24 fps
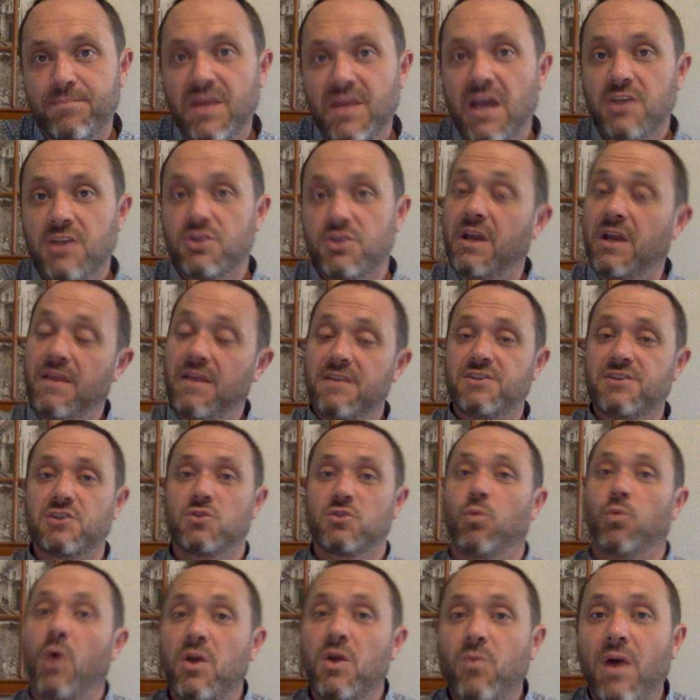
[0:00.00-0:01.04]
So again, this is
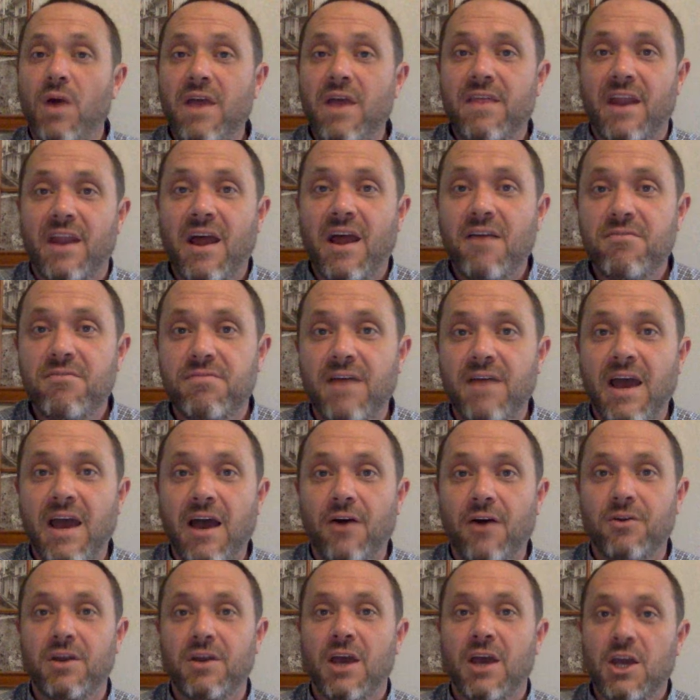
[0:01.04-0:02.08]
one way that I've
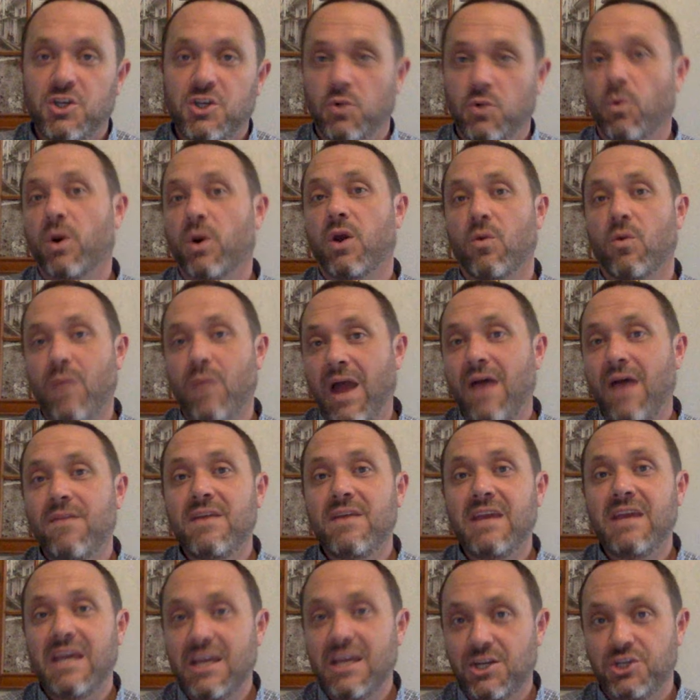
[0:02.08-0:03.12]
found to work around the
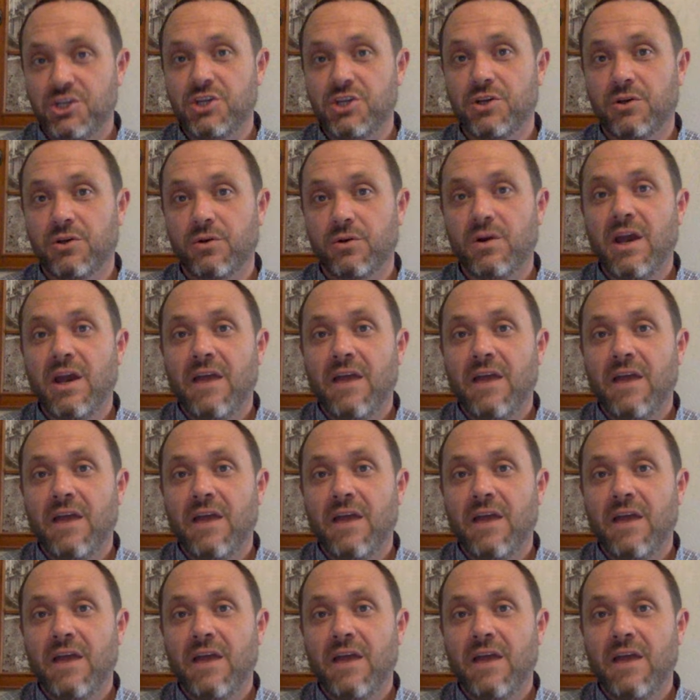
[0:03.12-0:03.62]
issue